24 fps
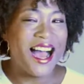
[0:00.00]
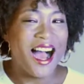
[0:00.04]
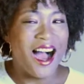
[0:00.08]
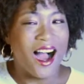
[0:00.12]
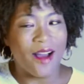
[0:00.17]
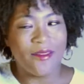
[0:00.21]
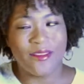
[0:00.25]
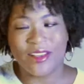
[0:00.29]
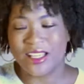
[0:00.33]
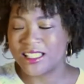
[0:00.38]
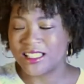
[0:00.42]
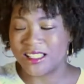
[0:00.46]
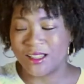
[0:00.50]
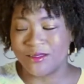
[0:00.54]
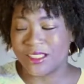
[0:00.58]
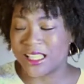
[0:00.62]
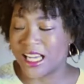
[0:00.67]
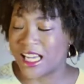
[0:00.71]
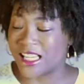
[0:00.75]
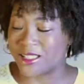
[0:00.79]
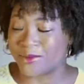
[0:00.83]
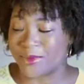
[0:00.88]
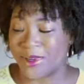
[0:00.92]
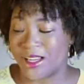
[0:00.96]
I mean,
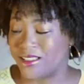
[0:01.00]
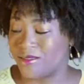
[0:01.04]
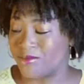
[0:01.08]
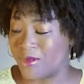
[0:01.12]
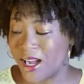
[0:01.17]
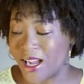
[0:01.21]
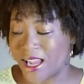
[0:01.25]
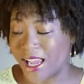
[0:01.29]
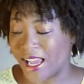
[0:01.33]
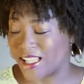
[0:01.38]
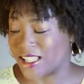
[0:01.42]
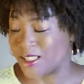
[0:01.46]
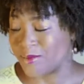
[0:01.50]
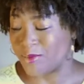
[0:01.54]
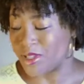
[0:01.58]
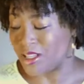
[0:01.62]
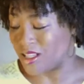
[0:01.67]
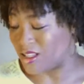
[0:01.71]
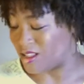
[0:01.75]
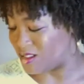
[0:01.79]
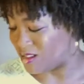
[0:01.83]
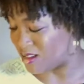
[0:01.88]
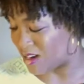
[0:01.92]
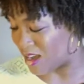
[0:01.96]
sometimes my cats
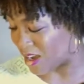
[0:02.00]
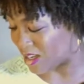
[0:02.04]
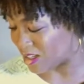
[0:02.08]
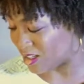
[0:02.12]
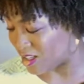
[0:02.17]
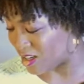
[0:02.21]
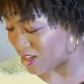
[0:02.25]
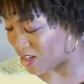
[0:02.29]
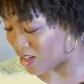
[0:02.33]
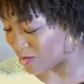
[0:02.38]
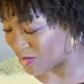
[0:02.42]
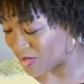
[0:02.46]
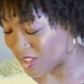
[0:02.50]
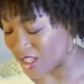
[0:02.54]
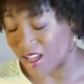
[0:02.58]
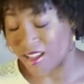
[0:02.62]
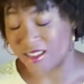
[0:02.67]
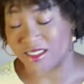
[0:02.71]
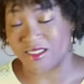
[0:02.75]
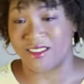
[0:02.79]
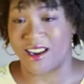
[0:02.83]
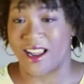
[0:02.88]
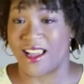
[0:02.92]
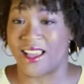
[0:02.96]
be not cleaning
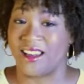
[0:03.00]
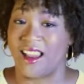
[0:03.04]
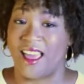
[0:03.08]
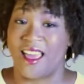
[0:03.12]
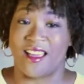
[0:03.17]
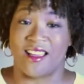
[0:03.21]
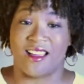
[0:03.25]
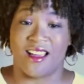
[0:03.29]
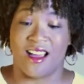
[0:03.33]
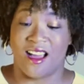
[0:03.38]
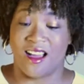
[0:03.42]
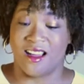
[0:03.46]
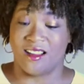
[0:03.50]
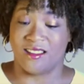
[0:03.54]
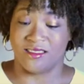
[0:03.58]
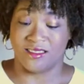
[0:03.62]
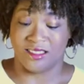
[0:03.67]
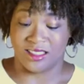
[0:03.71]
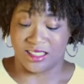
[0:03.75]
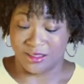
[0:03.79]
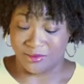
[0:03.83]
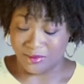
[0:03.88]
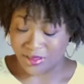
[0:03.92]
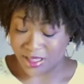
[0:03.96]
themselves, right? Like,
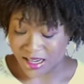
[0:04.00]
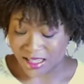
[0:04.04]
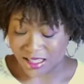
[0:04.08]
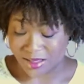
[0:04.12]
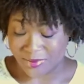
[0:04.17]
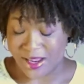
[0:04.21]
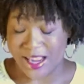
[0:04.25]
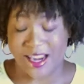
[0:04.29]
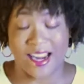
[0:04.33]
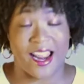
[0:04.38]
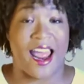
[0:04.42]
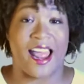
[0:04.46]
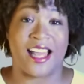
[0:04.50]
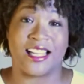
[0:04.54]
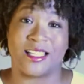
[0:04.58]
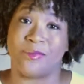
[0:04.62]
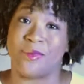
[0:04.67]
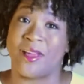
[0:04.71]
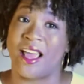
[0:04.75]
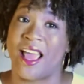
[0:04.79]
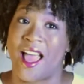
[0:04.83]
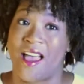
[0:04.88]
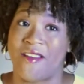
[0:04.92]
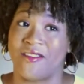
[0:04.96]
sometimes my cats
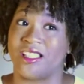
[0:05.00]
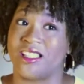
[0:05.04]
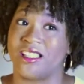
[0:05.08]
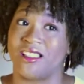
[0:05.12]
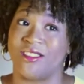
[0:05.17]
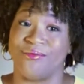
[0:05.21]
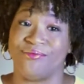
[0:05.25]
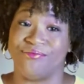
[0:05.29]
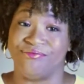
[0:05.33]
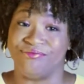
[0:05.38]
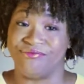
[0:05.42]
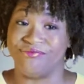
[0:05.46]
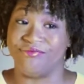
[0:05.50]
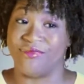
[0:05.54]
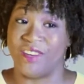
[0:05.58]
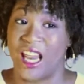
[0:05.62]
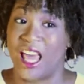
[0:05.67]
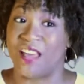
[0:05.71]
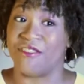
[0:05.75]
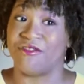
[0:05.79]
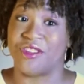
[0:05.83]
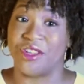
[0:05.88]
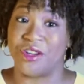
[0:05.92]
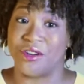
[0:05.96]
be having some
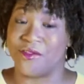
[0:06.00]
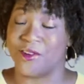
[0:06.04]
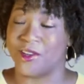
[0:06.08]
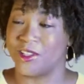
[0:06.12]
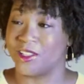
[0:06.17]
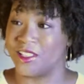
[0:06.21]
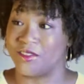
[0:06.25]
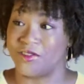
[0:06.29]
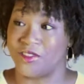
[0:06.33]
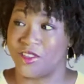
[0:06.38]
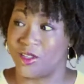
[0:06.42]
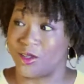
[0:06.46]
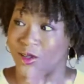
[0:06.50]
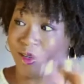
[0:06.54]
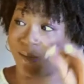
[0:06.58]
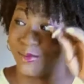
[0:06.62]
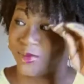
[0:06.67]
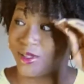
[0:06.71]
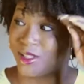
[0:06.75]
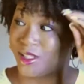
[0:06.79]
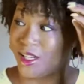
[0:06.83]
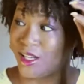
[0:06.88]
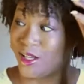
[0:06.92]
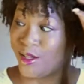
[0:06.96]
leftovers, if you know what
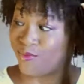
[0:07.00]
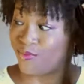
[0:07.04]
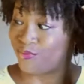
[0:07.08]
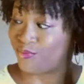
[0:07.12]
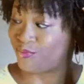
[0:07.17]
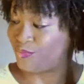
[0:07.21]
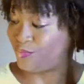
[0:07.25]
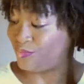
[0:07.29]
I'm saying.